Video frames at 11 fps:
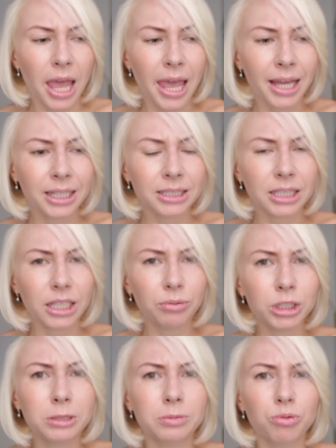And it
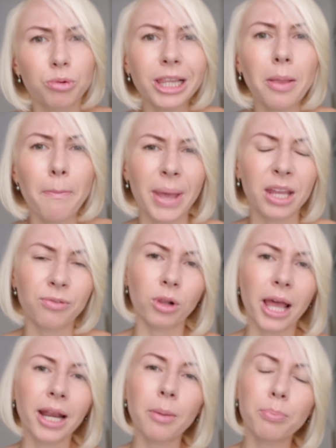was really painful,
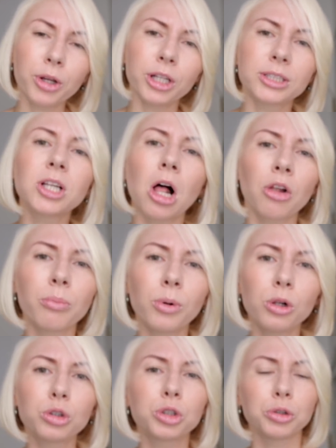and I'm pretty
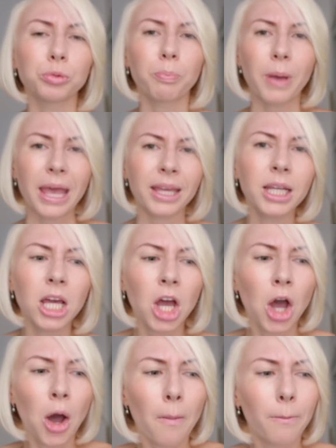tolerable to pain,
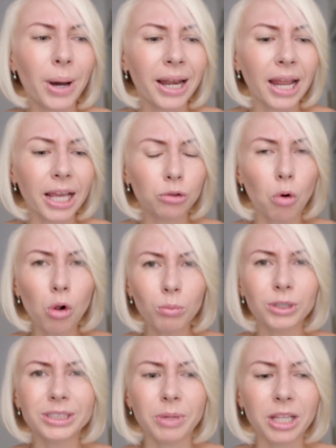but it
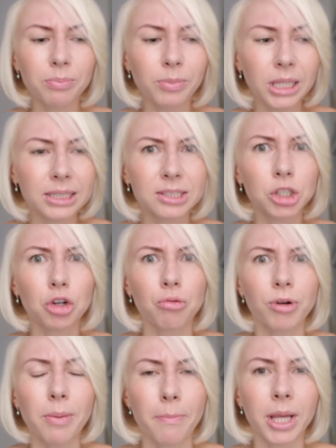almost made me
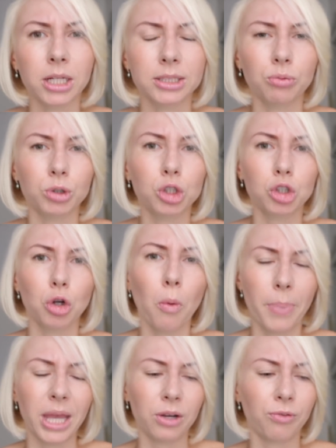scream because it was so
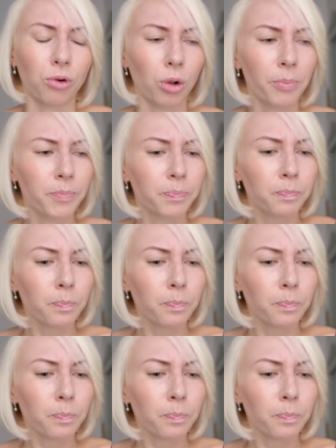painful.